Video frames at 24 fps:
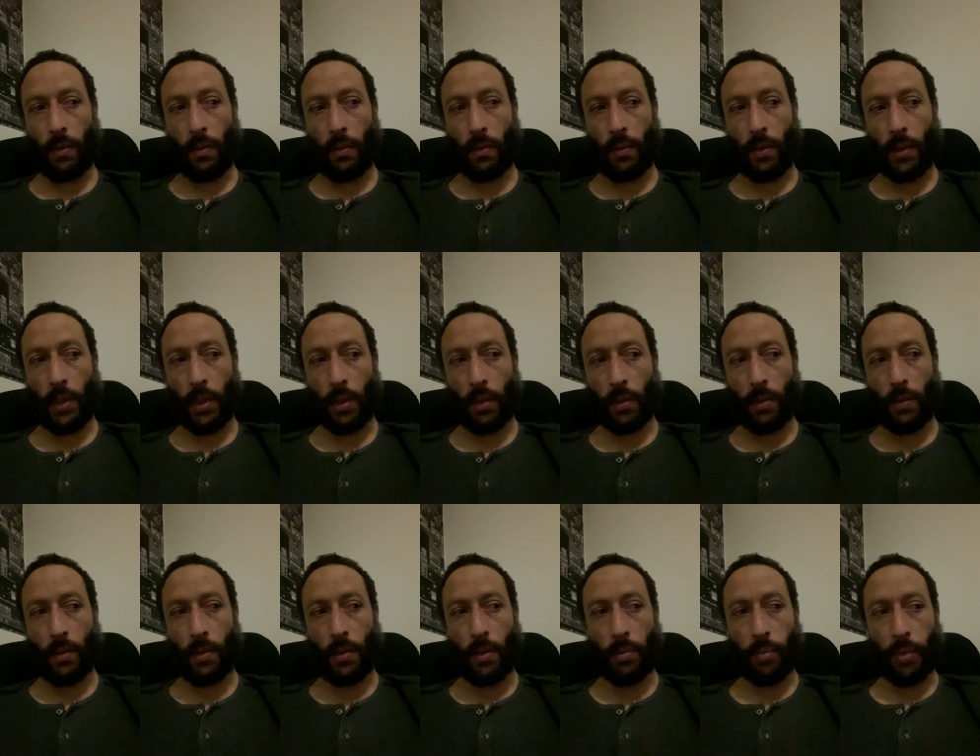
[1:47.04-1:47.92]
Tech,
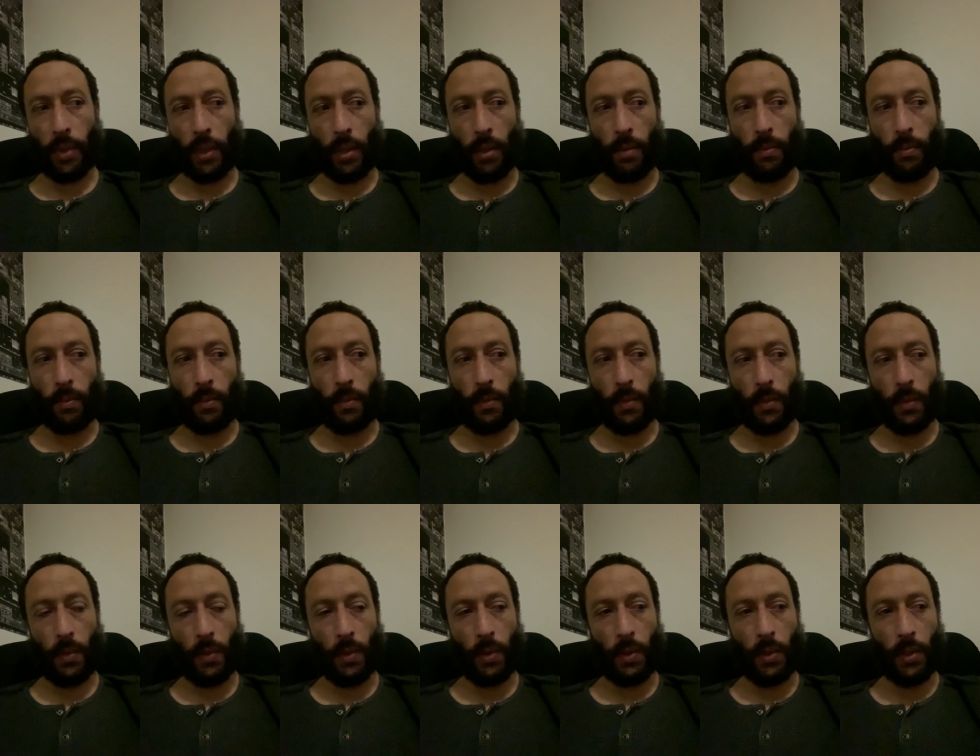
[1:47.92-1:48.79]
sublime
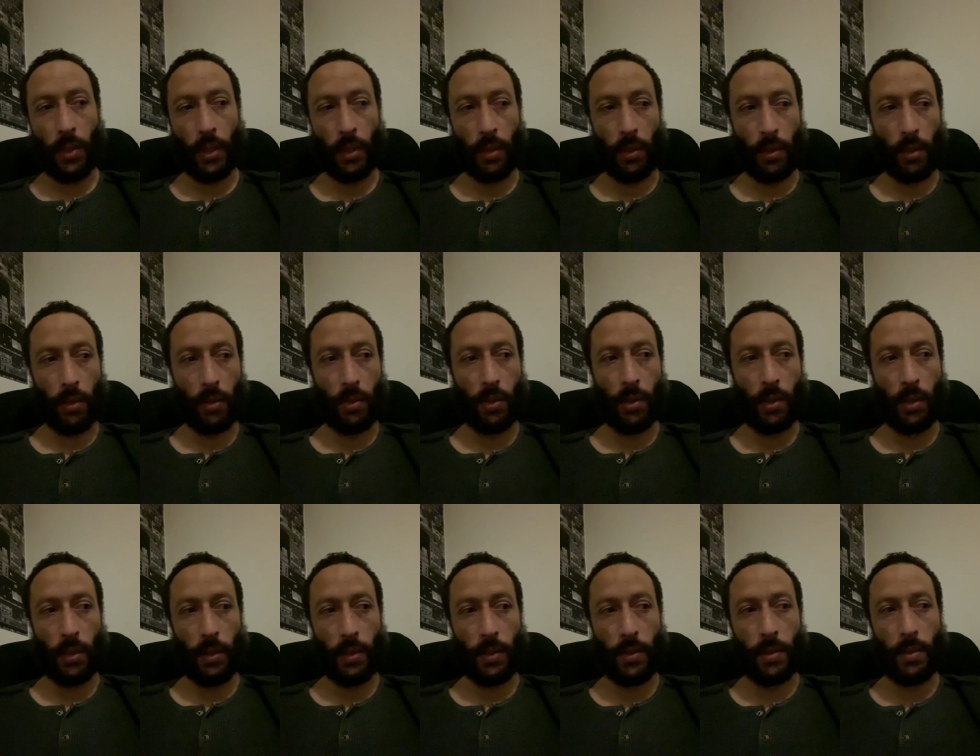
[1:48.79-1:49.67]
technology
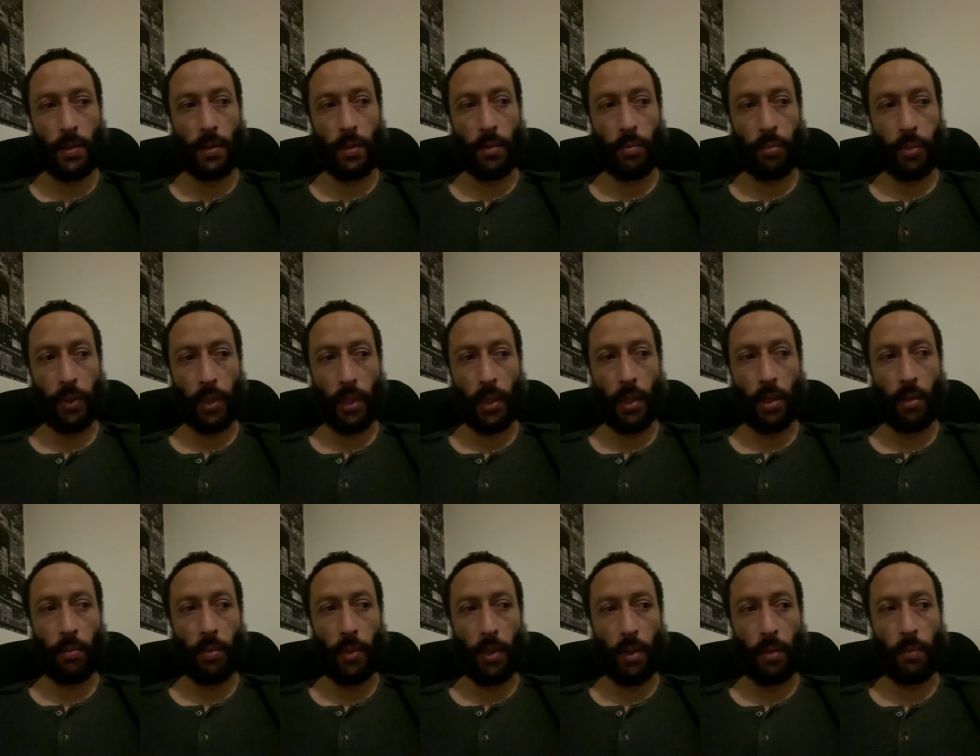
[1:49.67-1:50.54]
is
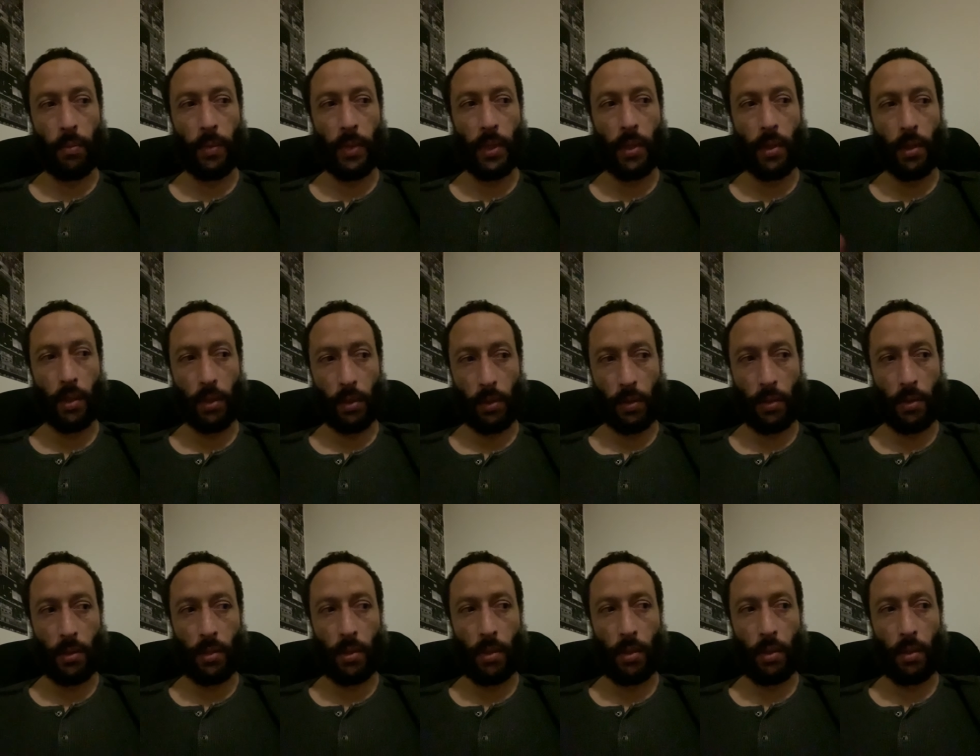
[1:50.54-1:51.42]
sublime in
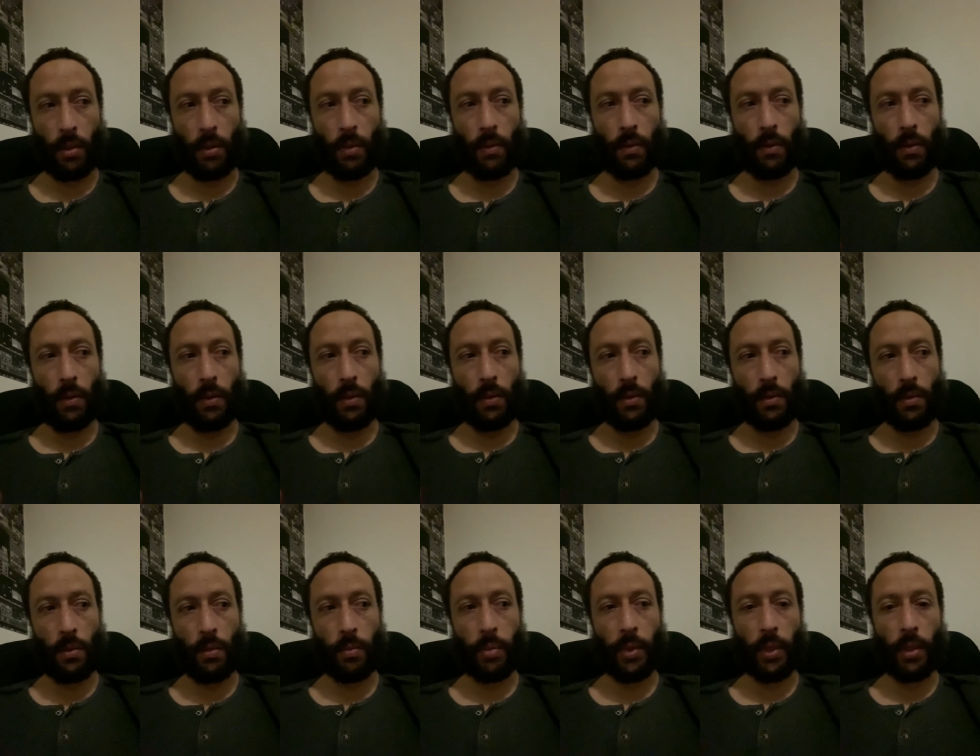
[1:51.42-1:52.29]
mythology
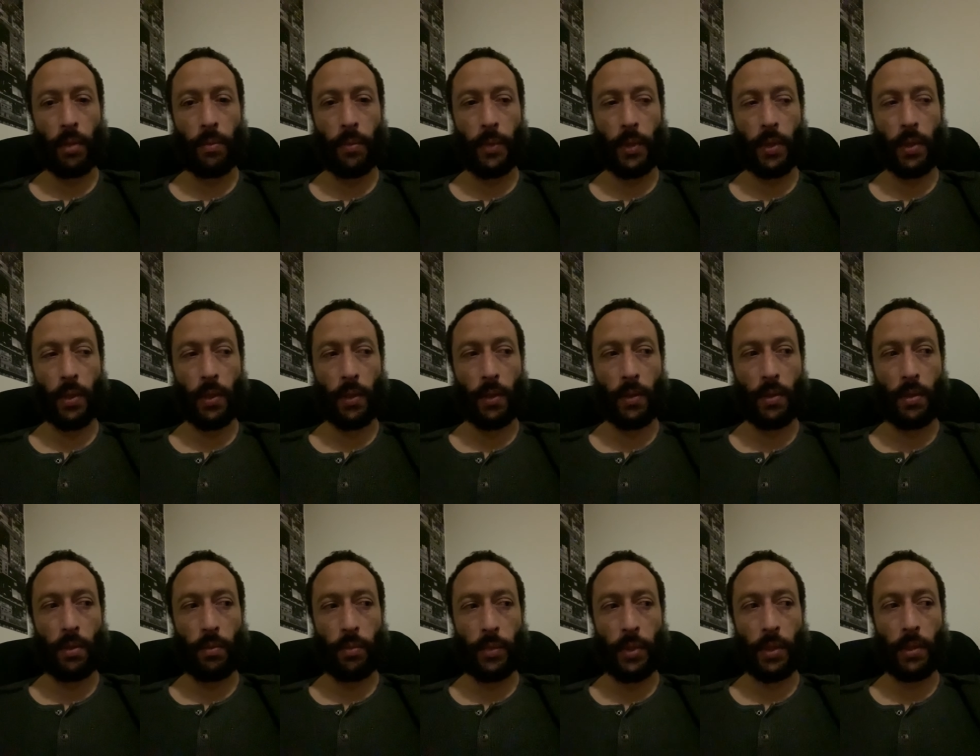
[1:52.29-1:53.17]
sublime
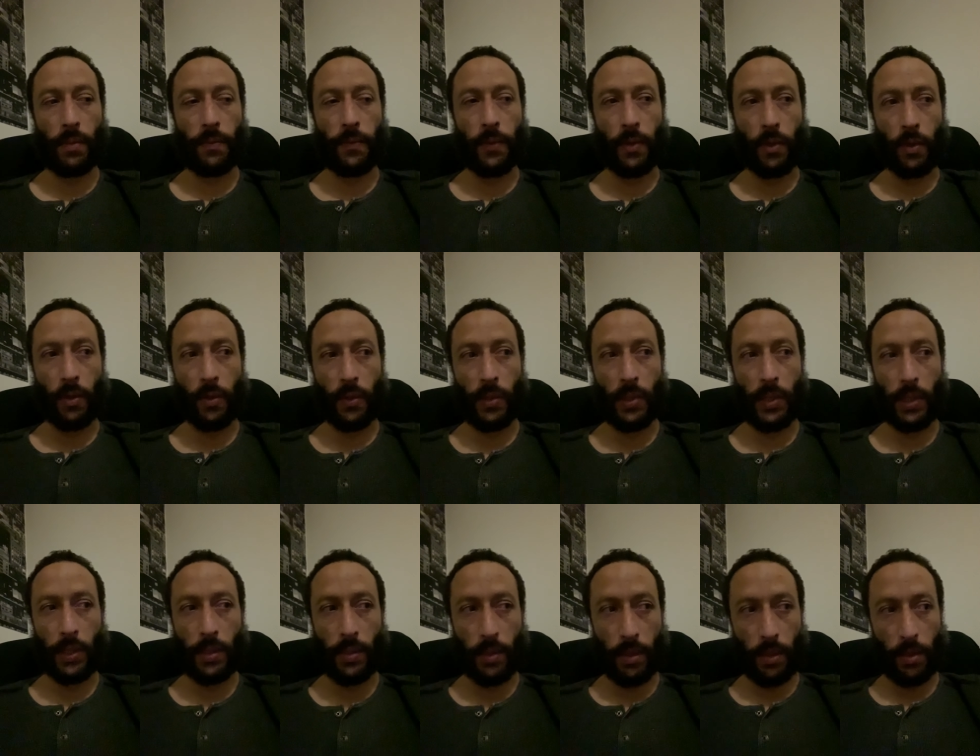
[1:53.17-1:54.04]
mythology makes for
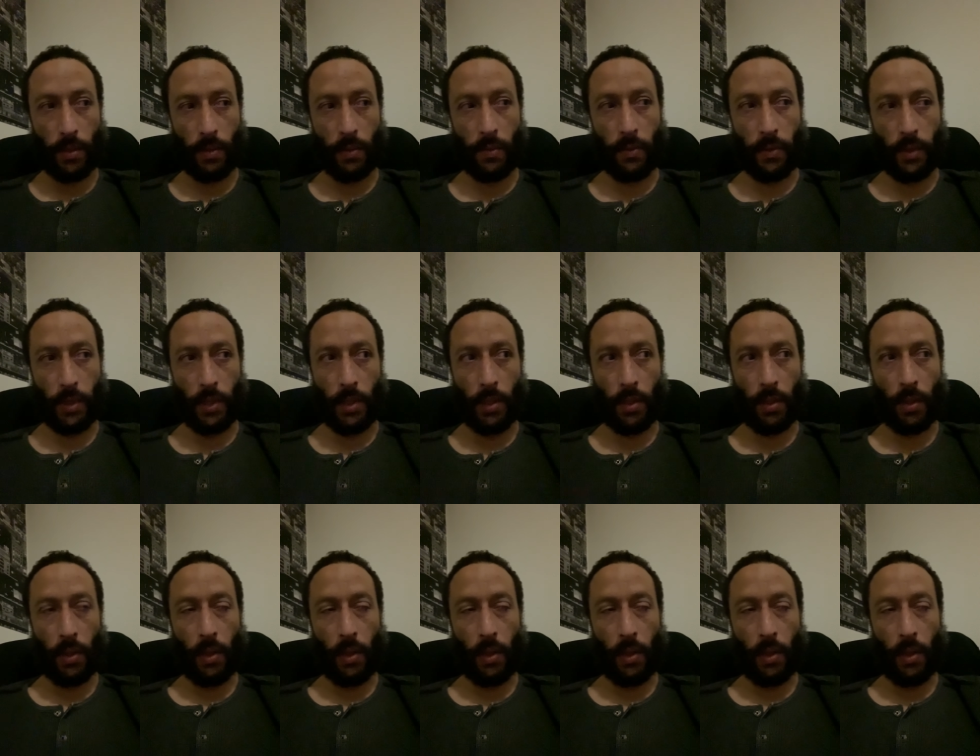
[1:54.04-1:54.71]
grotesque history